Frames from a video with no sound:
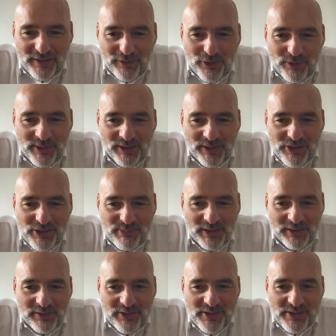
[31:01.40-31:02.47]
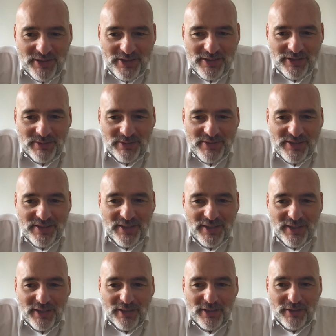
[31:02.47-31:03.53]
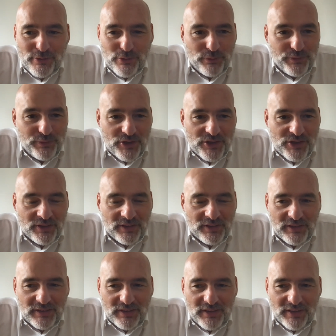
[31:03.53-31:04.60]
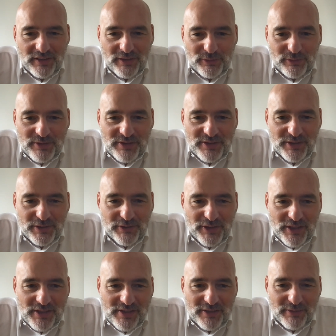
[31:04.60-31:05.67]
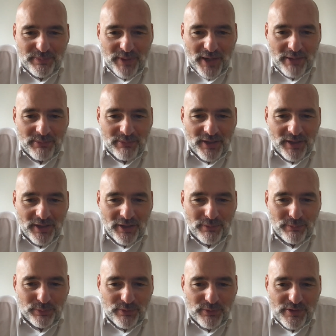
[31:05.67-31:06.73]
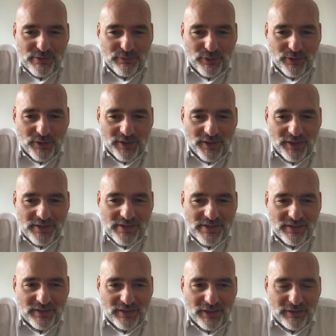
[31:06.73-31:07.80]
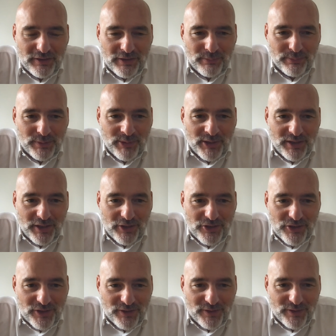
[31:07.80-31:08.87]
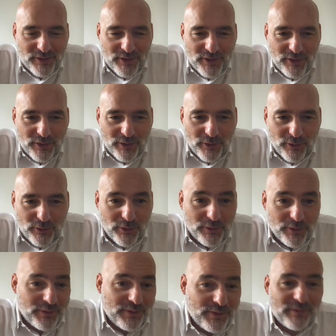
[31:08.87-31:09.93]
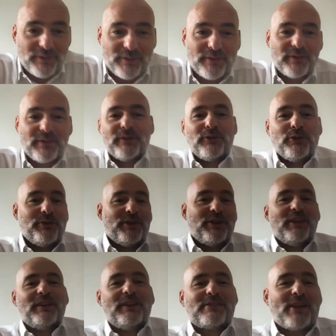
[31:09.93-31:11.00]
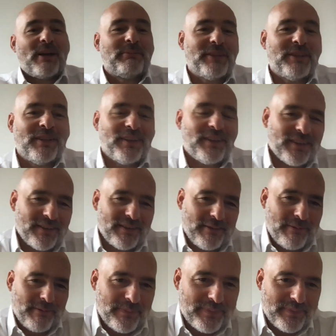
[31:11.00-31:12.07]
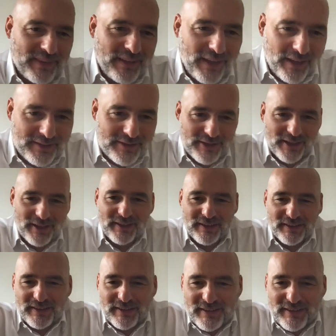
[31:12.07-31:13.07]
home energy management systems sufficient to serve as the primary impulse for its greater implementation? Or do we need something extra